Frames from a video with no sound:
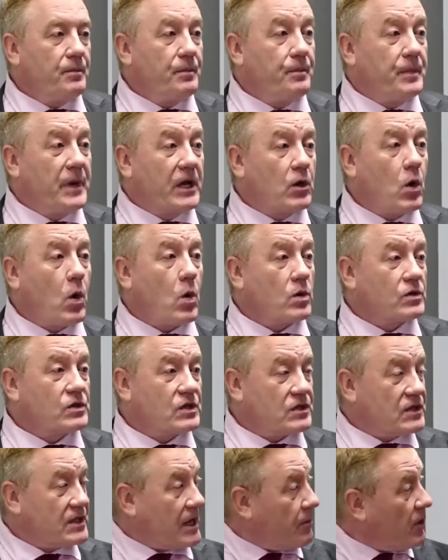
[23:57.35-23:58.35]
because
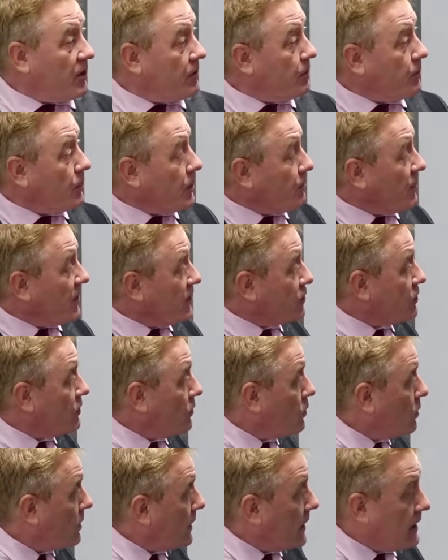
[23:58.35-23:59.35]
some of the professional
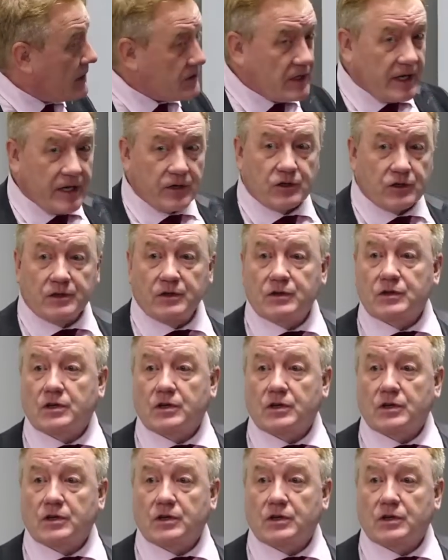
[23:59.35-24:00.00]
organisations